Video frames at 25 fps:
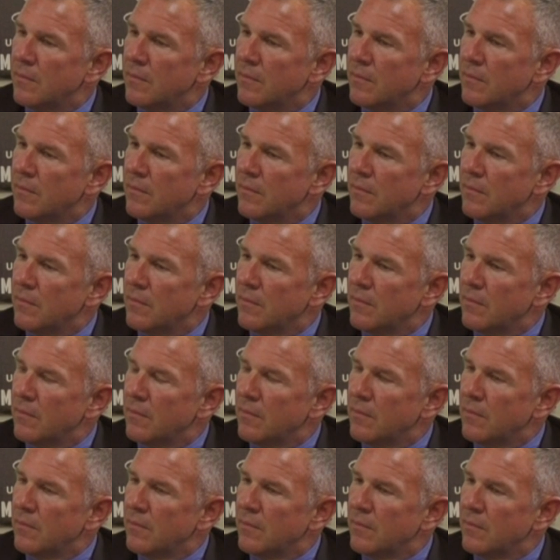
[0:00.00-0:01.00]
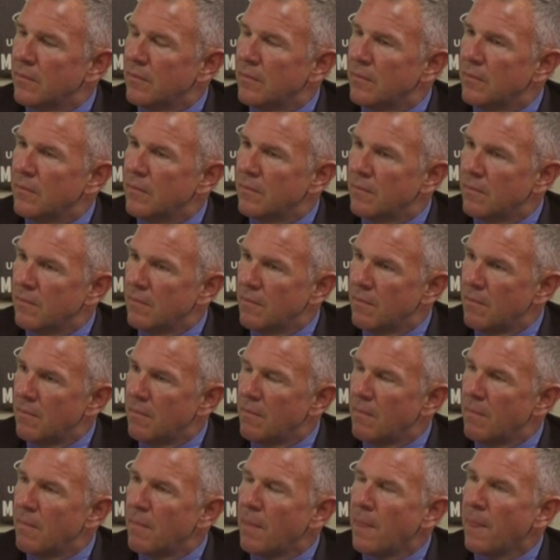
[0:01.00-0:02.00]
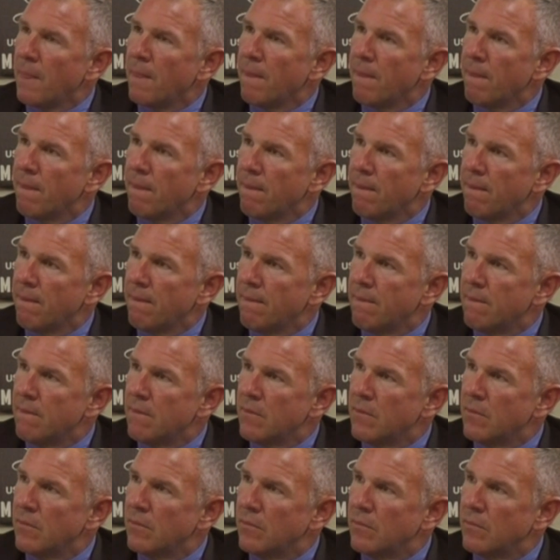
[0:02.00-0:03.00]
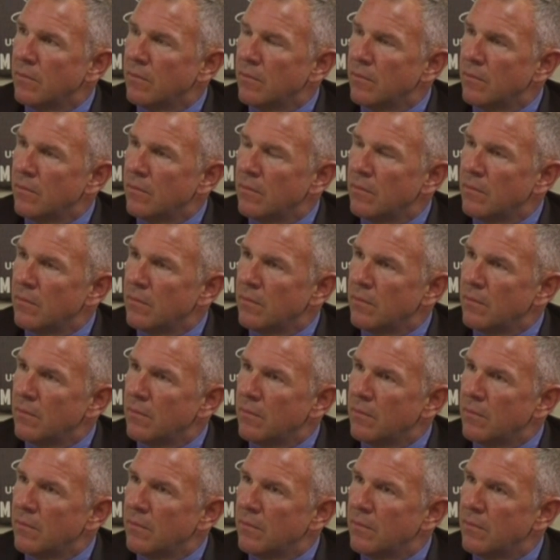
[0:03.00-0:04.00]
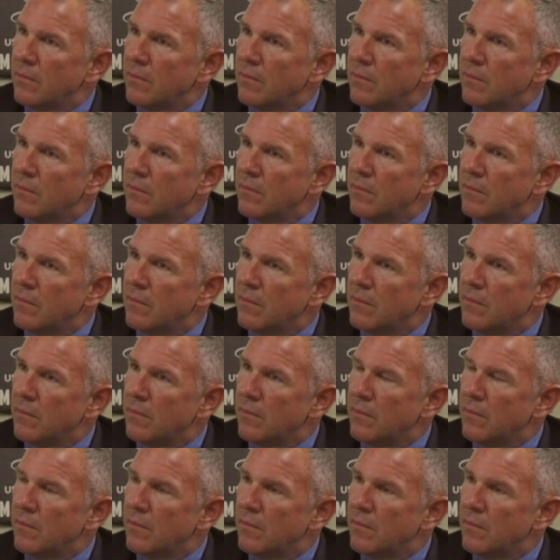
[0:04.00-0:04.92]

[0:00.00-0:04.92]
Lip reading: This person isn't speaking.